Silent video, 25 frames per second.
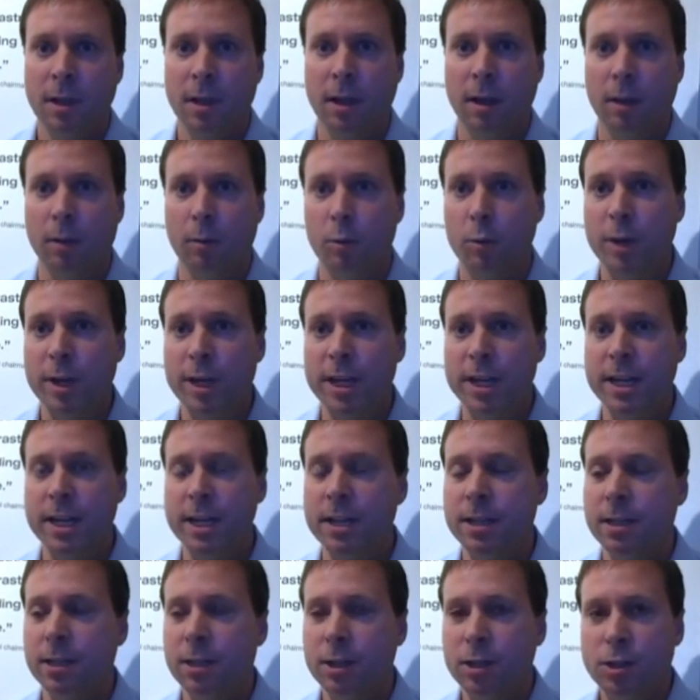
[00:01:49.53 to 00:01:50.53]
Uh,
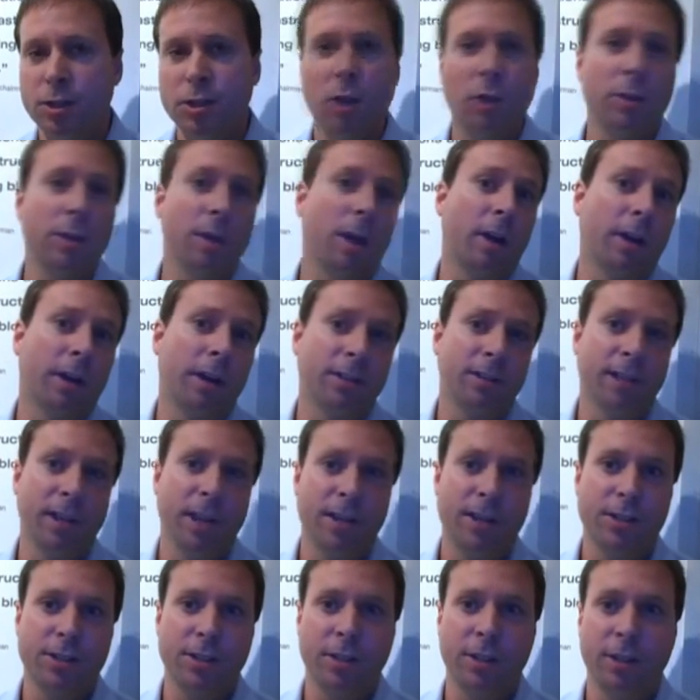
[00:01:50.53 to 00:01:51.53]
we showed the
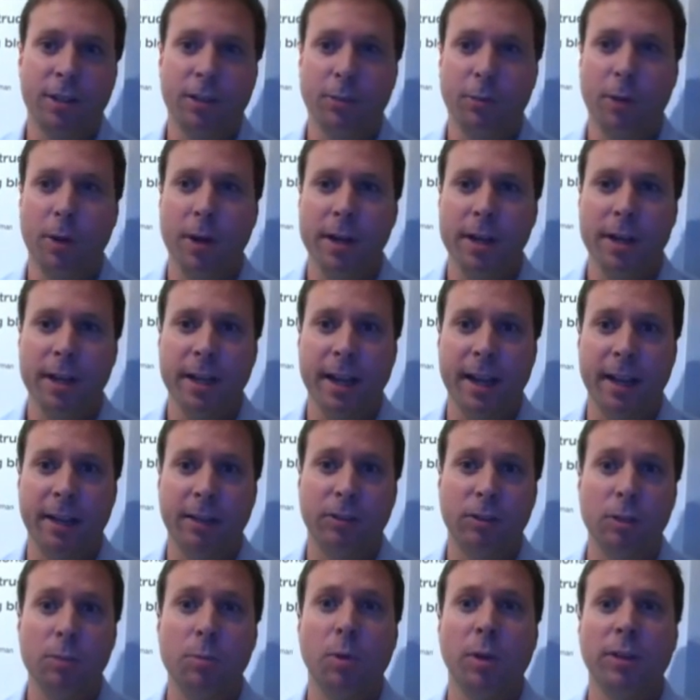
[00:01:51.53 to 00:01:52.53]
architecture running
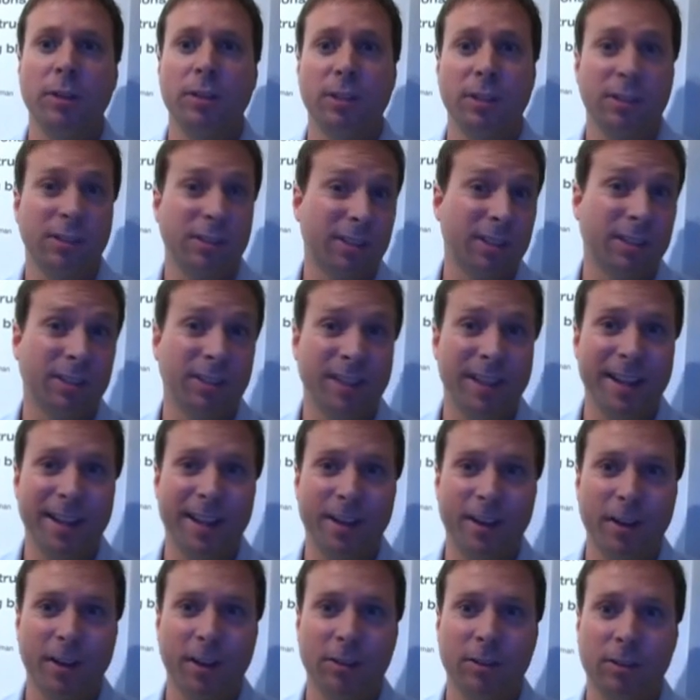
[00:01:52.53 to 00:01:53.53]
at 2.66
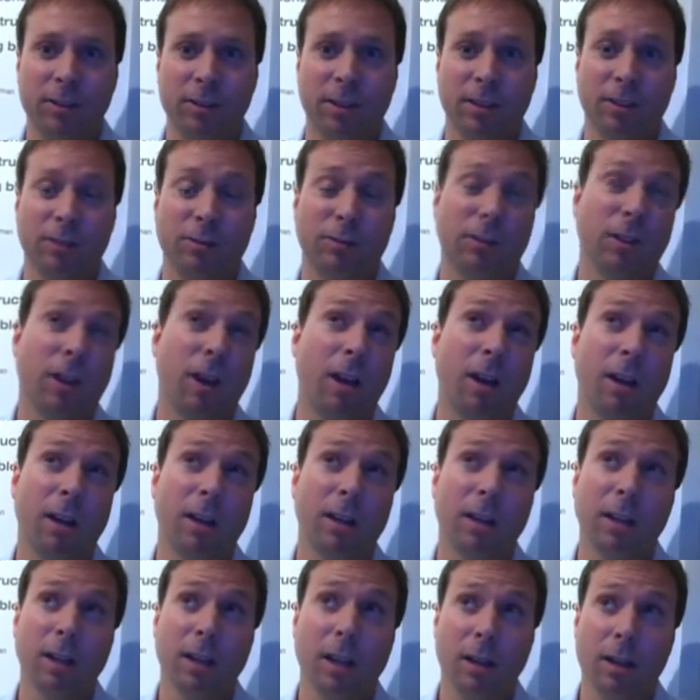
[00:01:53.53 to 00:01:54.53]
gigahertz as
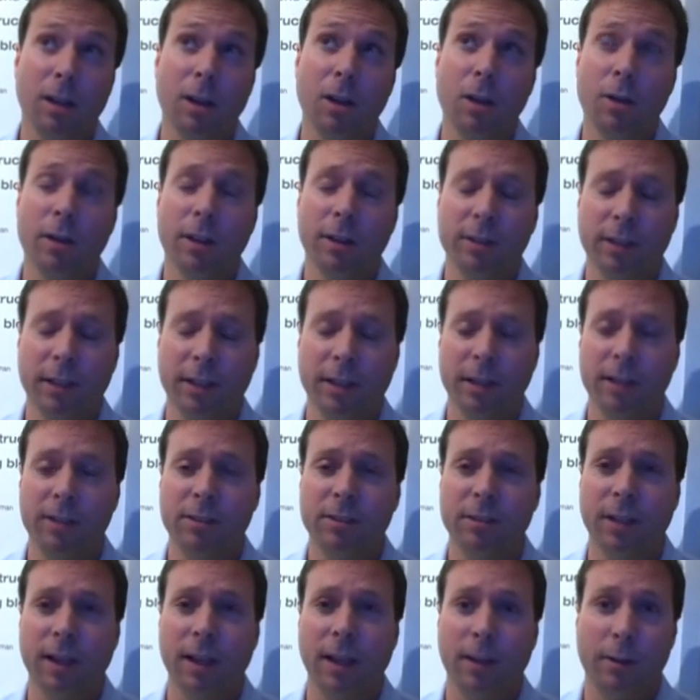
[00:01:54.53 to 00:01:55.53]
long ago as I
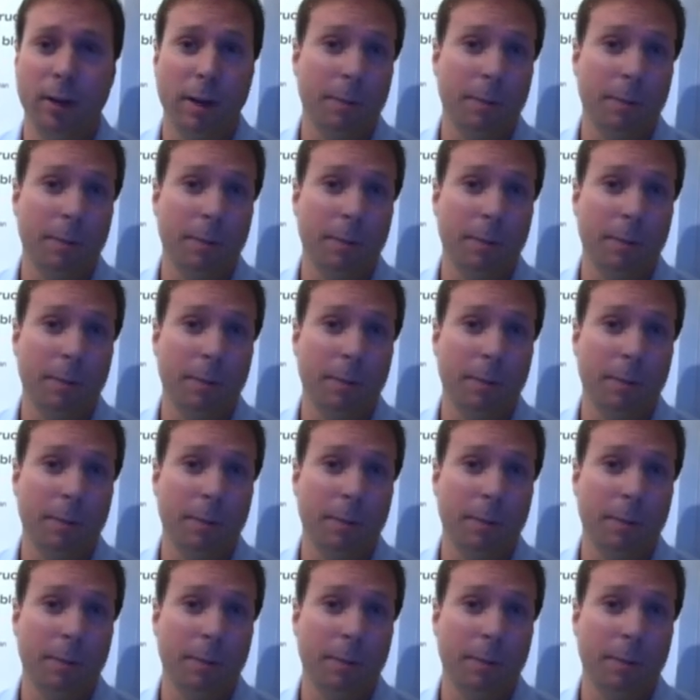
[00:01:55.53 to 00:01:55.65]
guess uh,